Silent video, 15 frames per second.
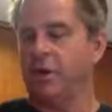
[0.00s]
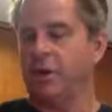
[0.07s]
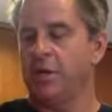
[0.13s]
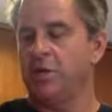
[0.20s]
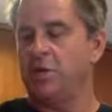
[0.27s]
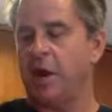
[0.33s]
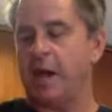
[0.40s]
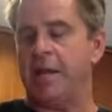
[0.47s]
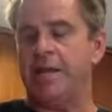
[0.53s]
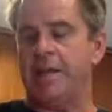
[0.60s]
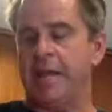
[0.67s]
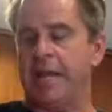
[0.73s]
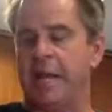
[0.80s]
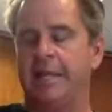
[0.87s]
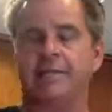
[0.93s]
trying to
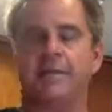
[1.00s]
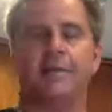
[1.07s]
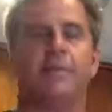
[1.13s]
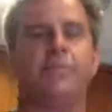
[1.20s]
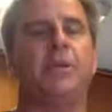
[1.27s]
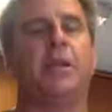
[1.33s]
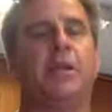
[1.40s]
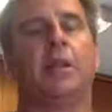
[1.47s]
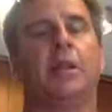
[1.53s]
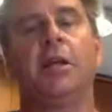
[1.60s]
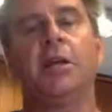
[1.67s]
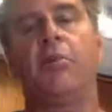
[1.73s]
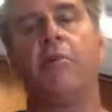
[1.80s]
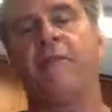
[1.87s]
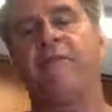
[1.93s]
get something a
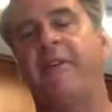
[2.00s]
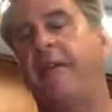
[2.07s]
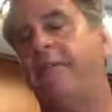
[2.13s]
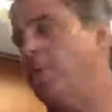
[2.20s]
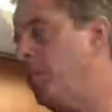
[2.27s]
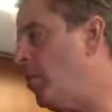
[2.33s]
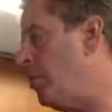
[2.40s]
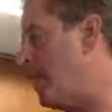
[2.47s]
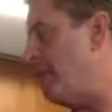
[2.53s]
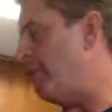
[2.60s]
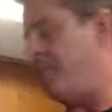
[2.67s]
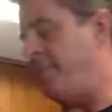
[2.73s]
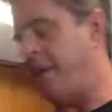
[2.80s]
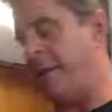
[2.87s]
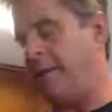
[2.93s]
little more favorable, that
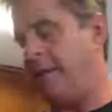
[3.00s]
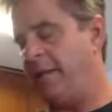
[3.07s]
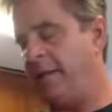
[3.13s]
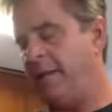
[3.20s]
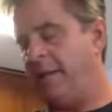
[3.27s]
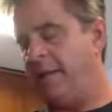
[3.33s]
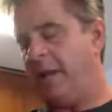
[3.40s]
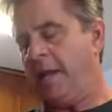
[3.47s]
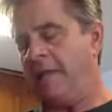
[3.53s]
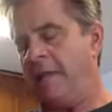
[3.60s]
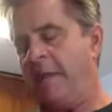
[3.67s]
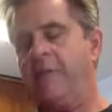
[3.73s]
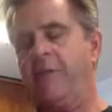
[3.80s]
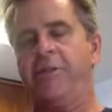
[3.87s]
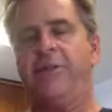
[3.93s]
would be it.
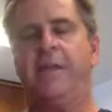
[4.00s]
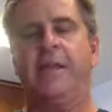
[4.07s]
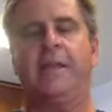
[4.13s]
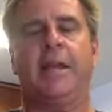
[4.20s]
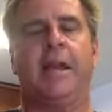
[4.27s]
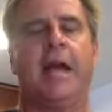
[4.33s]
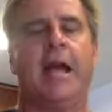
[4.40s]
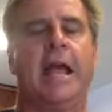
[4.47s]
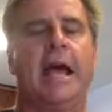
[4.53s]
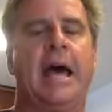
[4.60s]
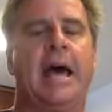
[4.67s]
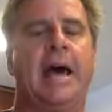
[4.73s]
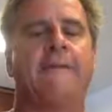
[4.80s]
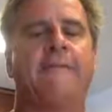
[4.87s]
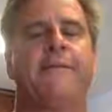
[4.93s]
Another thing that I
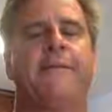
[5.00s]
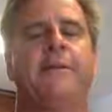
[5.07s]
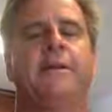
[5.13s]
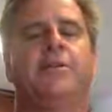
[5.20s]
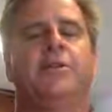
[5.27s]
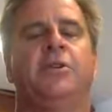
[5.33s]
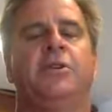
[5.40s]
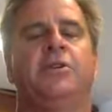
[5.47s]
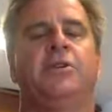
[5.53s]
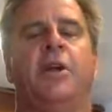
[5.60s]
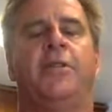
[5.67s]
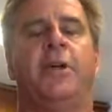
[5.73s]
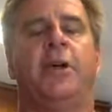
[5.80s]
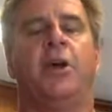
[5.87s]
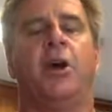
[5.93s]
have just
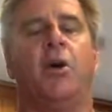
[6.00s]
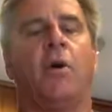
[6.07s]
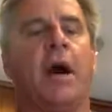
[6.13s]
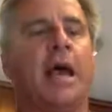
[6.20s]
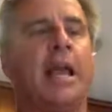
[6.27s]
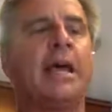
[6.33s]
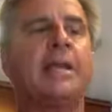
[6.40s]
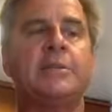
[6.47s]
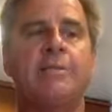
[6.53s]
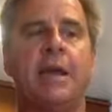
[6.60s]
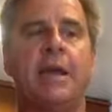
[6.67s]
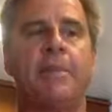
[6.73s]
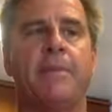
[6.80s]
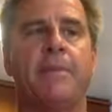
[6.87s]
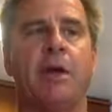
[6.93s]
on the go, I like to
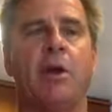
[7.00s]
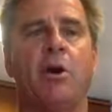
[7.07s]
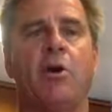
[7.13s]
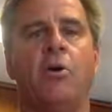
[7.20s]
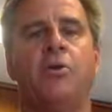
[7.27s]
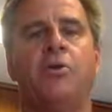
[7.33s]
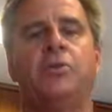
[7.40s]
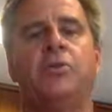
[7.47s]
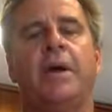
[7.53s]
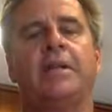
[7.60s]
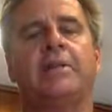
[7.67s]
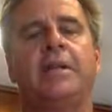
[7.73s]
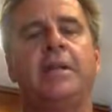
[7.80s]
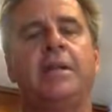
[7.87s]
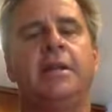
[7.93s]
make my own
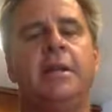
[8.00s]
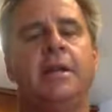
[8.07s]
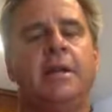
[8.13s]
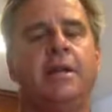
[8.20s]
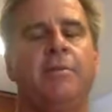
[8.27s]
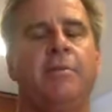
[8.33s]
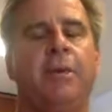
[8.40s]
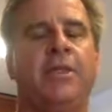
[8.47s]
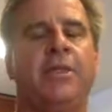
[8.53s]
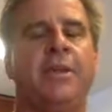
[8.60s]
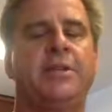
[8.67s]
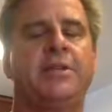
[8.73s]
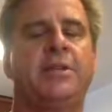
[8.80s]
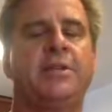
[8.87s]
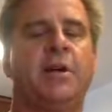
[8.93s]
dressing. But
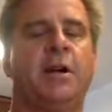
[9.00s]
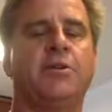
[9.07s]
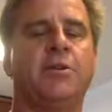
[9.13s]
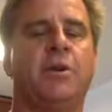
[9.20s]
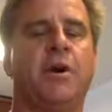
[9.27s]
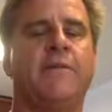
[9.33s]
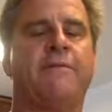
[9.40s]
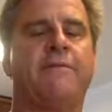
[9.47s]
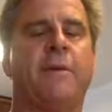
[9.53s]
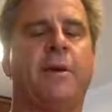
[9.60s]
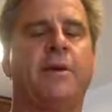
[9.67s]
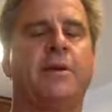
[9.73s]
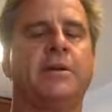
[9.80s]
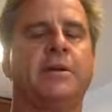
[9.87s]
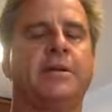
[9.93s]
this is also off
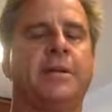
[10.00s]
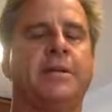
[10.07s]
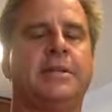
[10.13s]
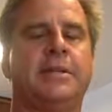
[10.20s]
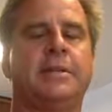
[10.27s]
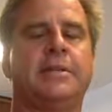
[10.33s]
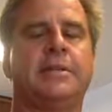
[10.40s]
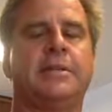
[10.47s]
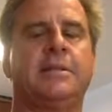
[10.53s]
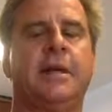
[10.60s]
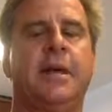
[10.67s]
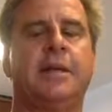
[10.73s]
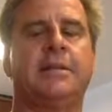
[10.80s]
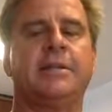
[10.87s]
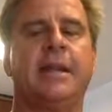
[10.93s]
Mark Sisson's
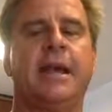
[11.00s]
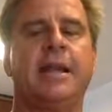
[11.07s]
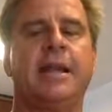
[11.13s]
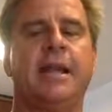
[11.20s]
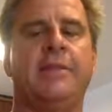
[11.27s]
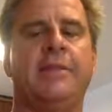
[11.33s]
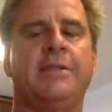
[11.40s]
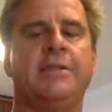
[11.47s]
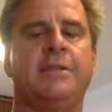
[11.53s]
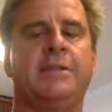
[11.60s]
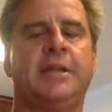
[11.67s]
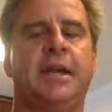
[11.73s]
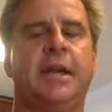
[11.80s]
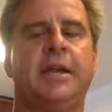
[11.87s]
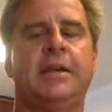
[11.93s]
site, and this is a